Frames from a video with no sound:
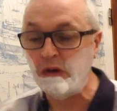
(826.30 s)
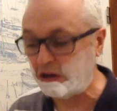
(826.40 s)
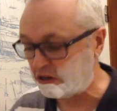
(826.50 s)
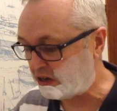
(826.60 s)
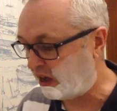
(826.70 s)

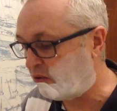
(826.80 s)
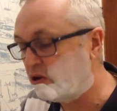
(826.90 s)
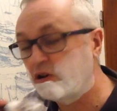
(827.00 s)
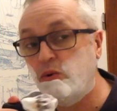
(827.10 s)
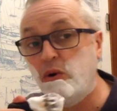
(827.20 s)
it's now
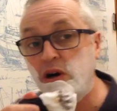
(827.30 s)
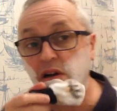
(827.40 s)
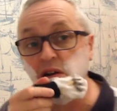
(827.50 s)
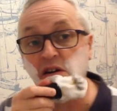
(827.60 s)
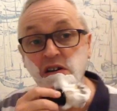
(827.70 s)
quite
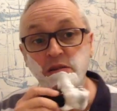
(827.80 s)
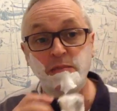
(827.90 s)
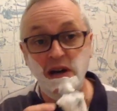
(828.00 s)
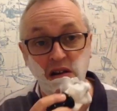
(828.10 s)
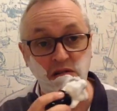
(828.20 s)
a nice
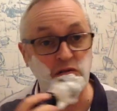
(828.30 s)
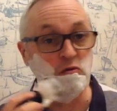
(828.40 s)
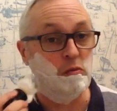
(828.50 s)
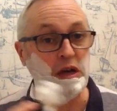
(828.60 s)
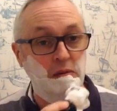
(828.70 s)
blade
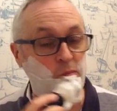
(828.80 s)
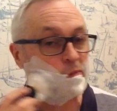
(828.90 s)
for me.